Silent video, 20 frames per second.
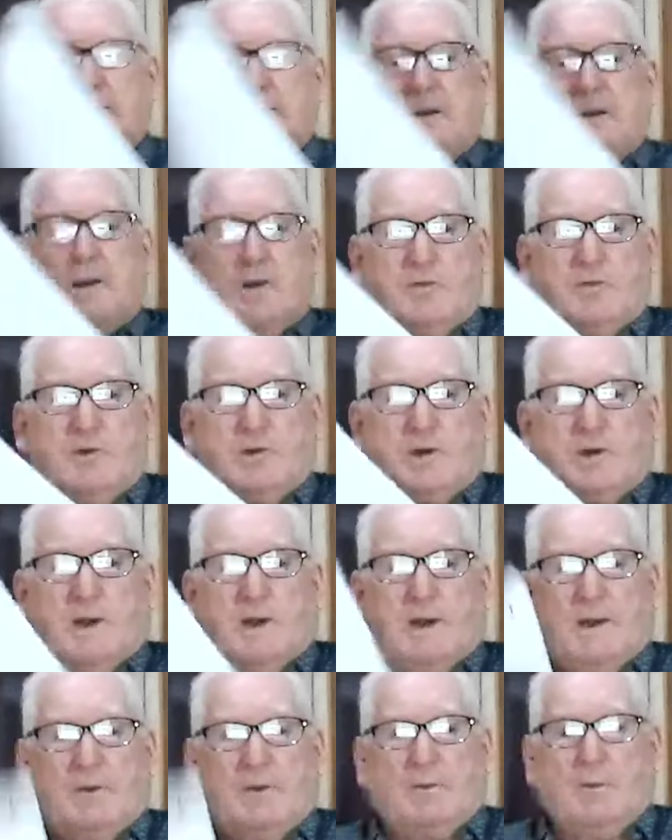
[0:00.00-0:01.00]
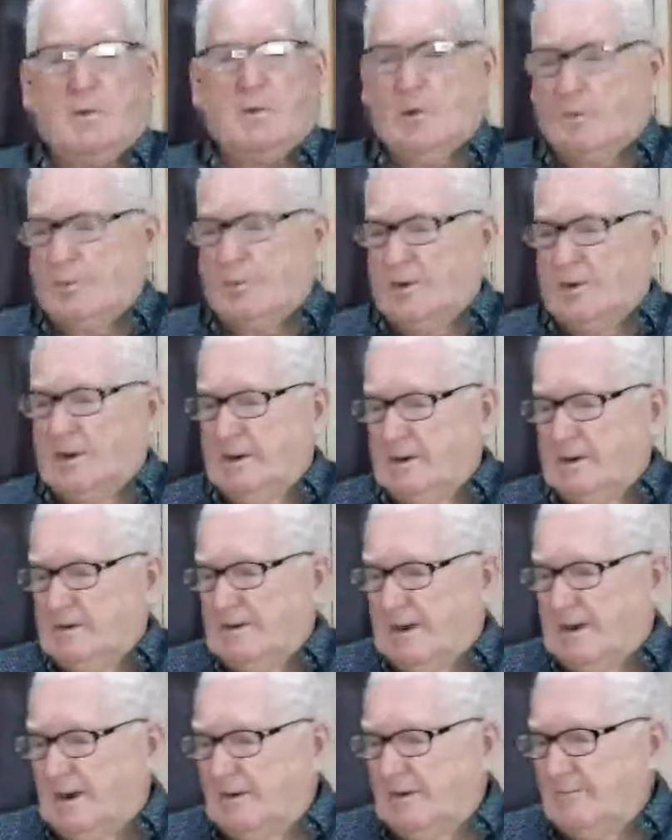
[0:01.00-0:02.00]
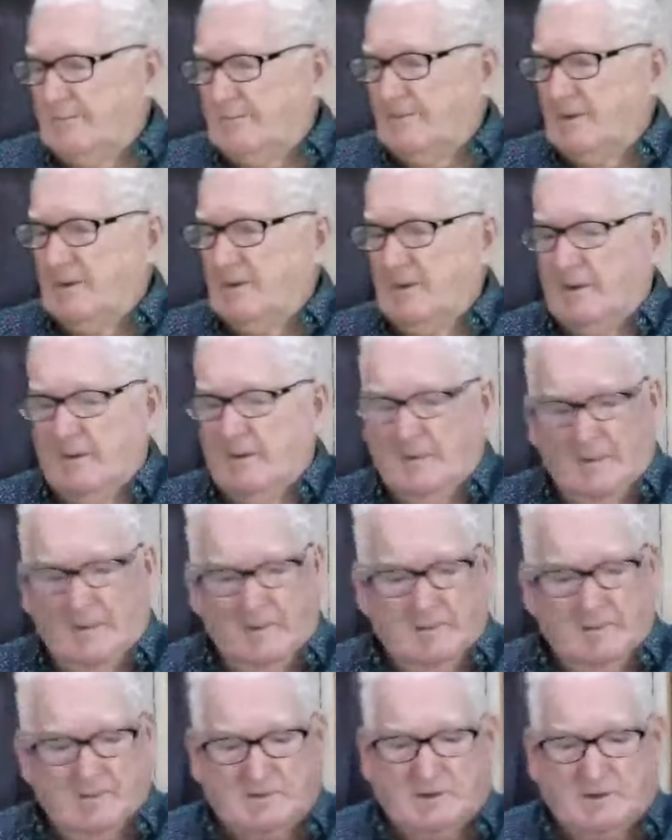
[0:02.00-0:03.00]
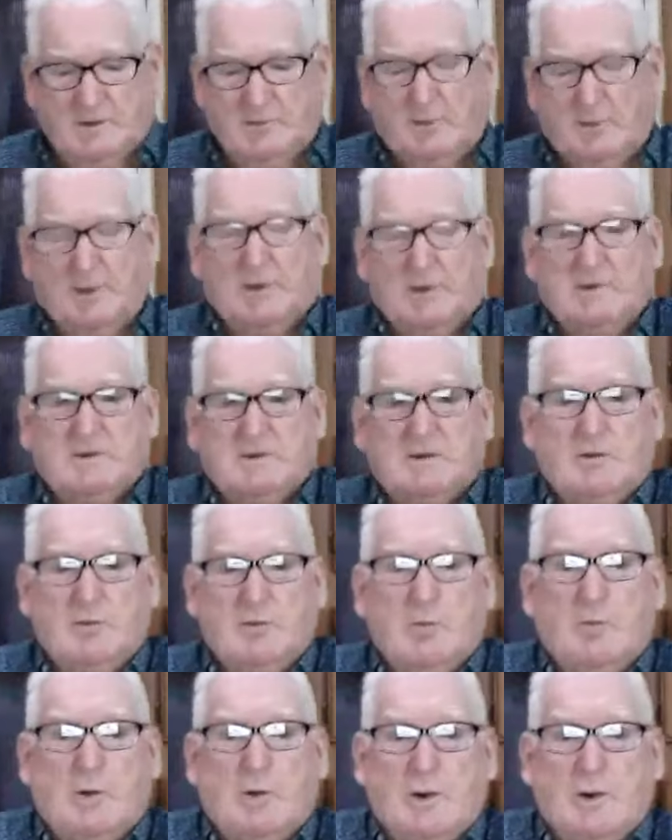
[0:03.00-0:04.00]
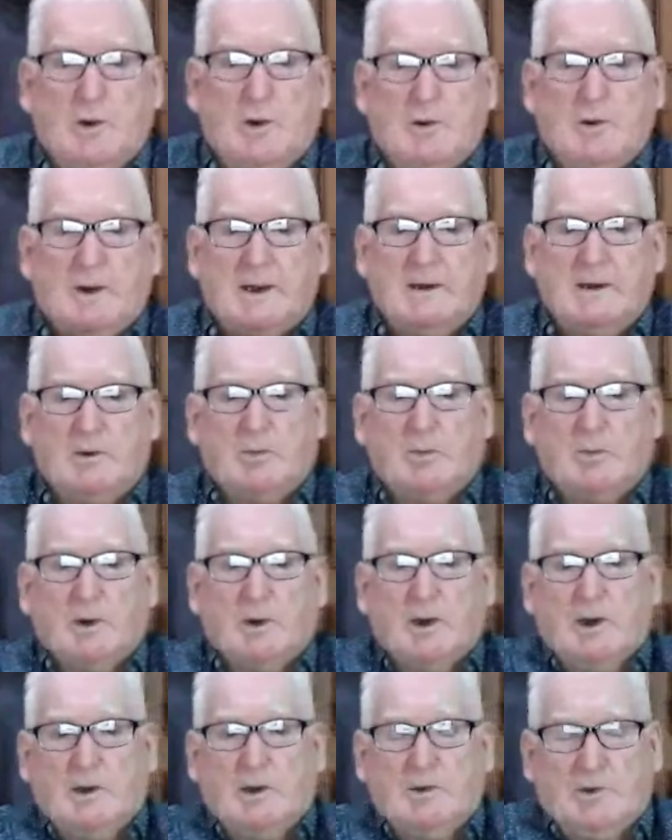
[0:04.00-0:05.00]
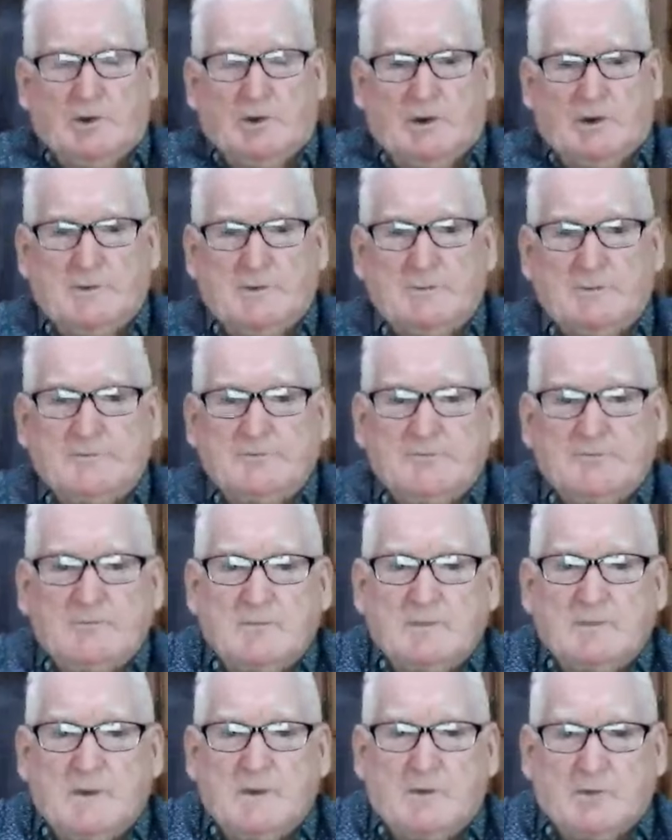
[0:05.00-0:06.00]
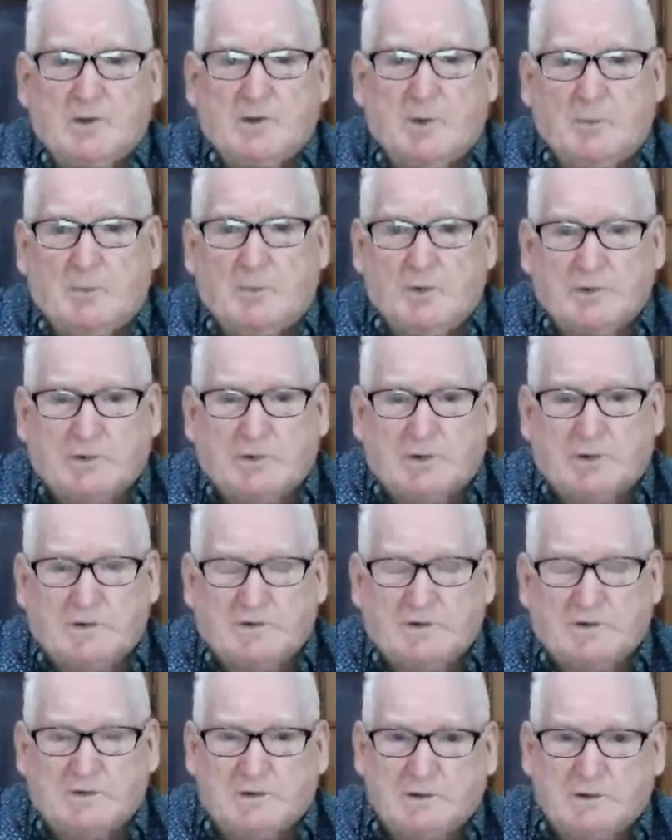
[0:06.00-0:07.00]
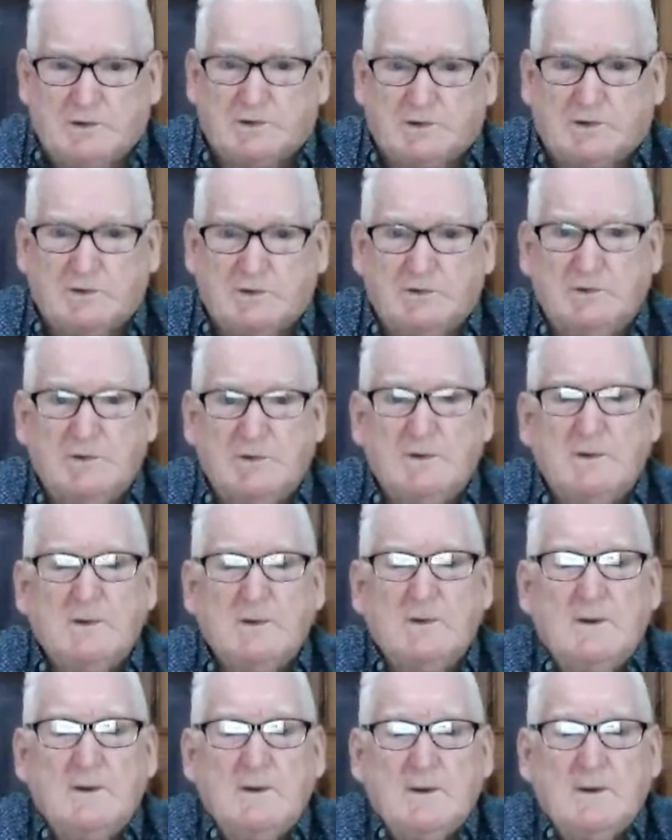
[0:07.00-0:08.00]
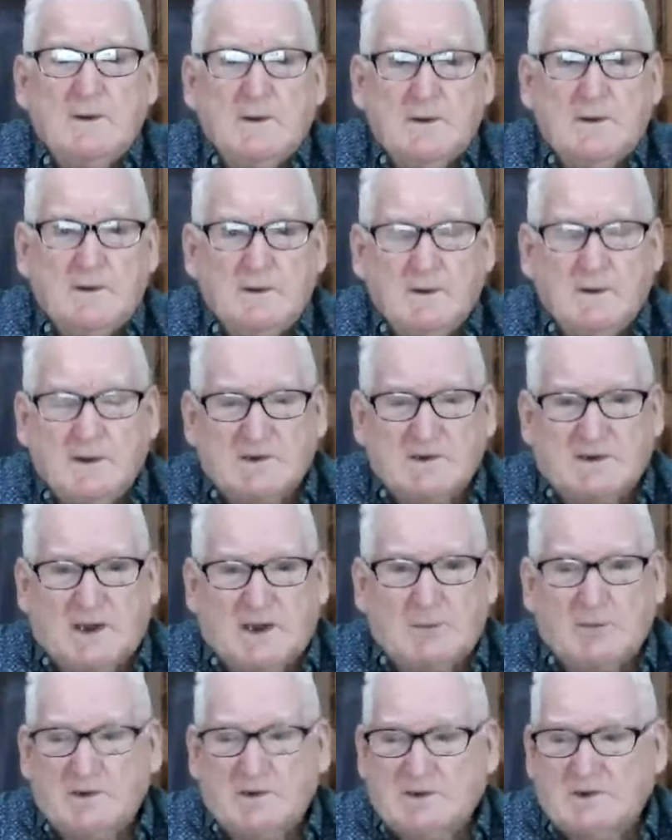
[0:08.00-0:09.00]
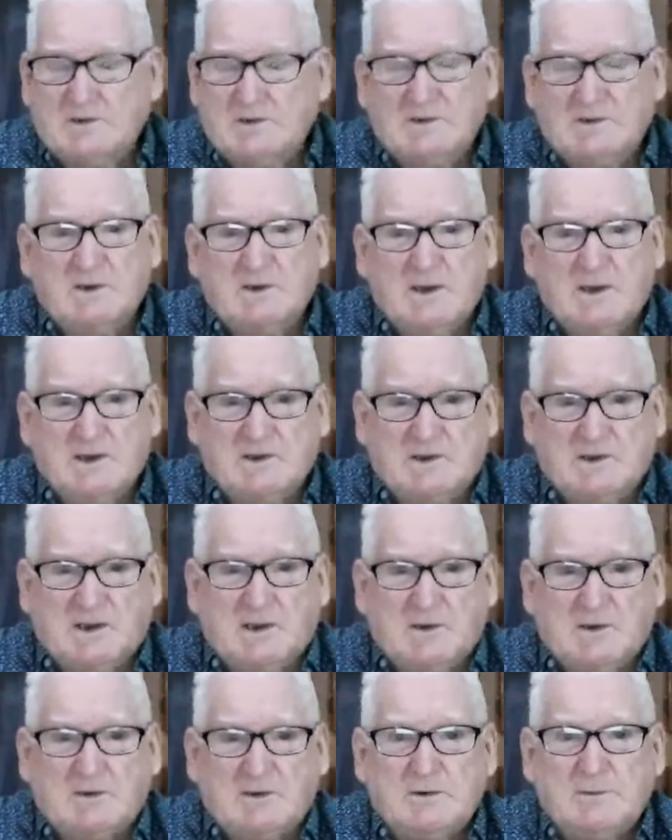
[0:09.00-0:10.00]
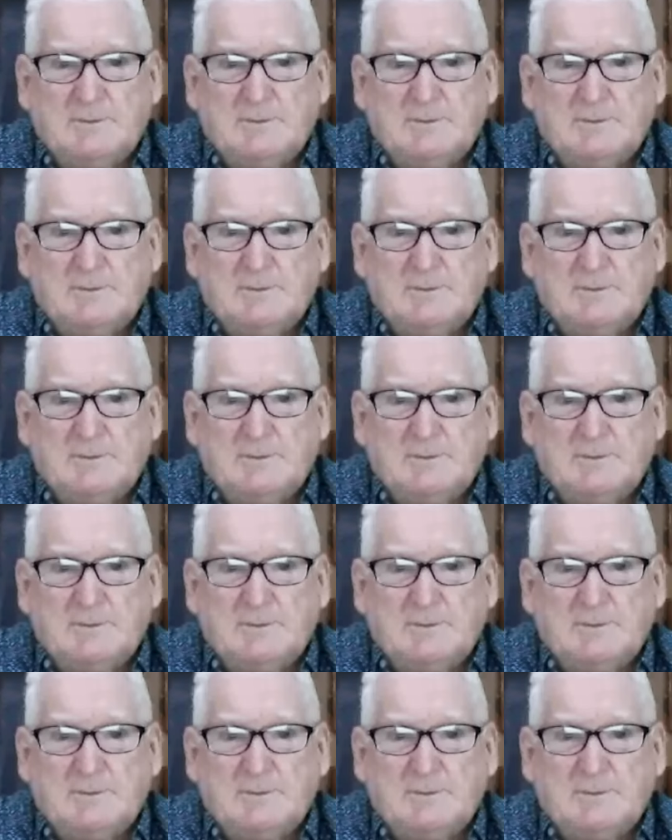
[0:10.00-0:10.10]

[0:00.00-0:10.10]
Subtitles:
If you can't comprehend that, you see 107, 108 and 109 of the Commonwealth Constitution establishes a state.